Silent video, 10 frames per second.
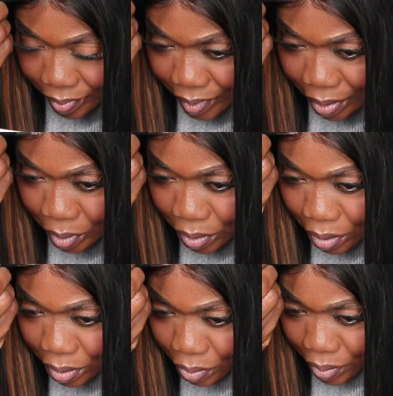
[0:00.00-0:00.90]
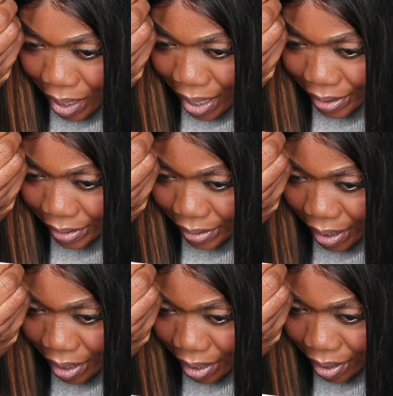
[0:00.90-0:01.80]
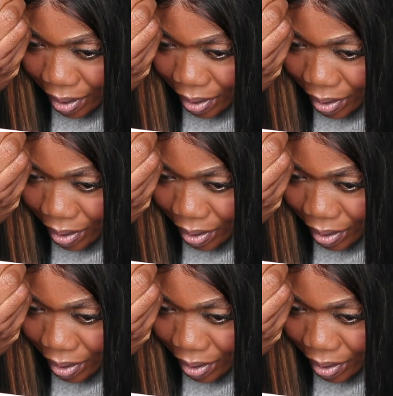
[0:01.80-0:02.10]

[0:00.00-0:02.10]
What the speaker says: I'm just going to add it here.